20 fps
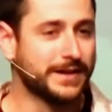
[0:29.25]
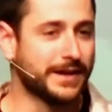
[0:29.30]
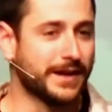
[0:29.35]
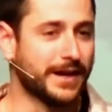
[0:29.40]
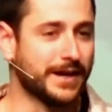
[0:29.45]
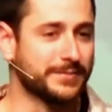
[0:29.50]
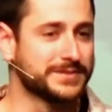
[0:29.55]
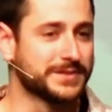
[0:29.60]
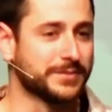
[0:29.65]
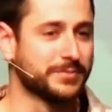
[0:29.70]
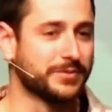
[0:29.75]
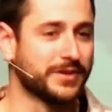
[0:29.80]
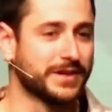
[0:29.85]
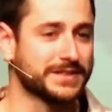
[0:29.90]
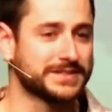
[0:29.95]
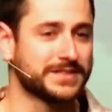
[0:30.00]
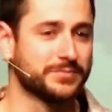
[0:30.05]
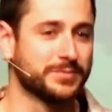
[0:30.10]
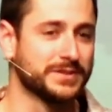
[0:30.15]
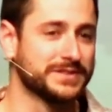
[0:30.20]
um, some of
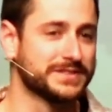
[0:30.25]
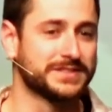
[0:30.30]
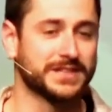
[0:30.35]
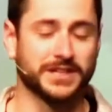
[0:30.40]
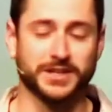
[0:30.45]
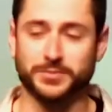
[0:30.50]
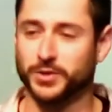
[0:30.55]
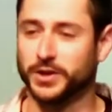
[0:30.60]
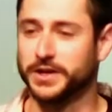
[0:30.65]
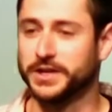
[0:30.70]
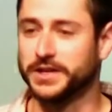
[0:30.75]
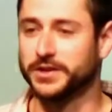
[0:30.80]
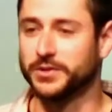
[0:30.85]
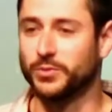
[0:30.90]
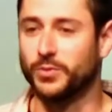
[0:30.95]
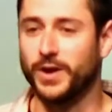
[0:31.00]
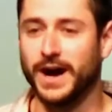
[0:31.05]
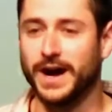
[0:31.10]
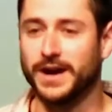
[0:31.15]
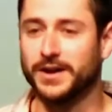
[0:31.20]
us have been celebrating a
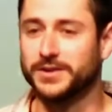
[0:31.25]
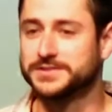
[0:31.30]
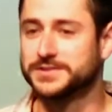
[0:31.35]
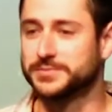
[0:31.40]
while.